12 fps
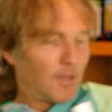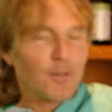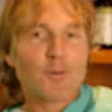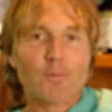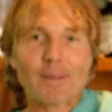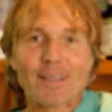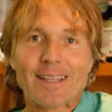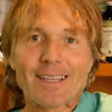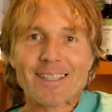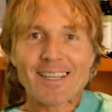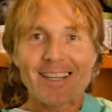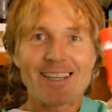I don't know that.
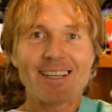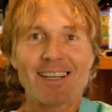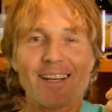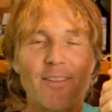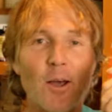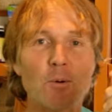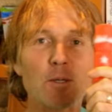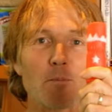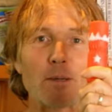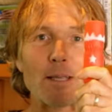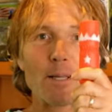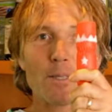That's that wasn't
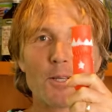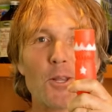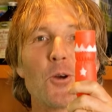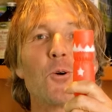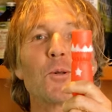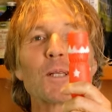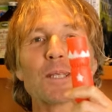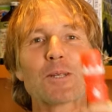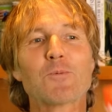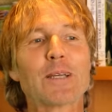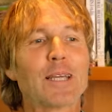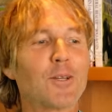me. That's Tula
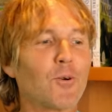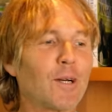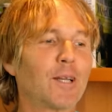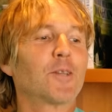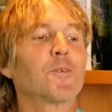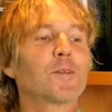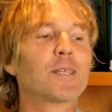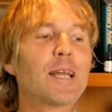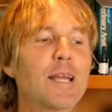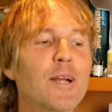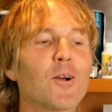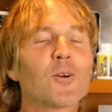squeaky toy. You
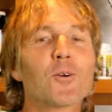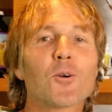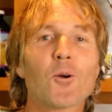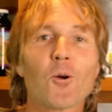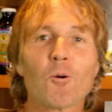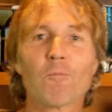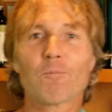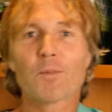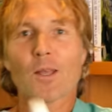stay here, good girl.